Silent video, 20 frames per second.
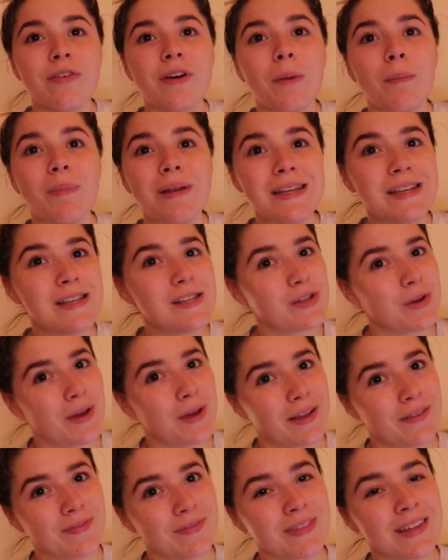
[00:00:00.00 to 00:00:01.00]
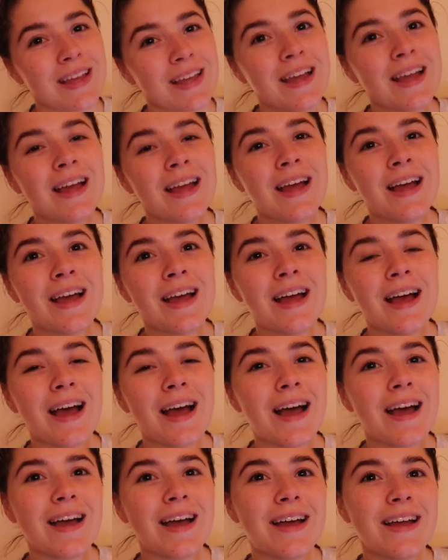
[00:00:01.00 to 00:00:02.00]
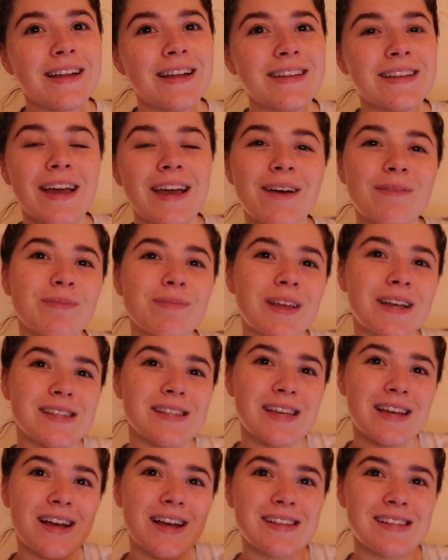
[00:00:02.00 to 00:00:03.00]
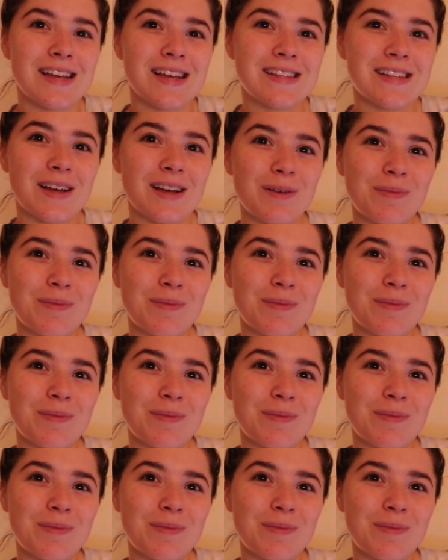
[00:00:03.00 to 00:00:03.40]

please do it. And yeah, I'll see you guys later.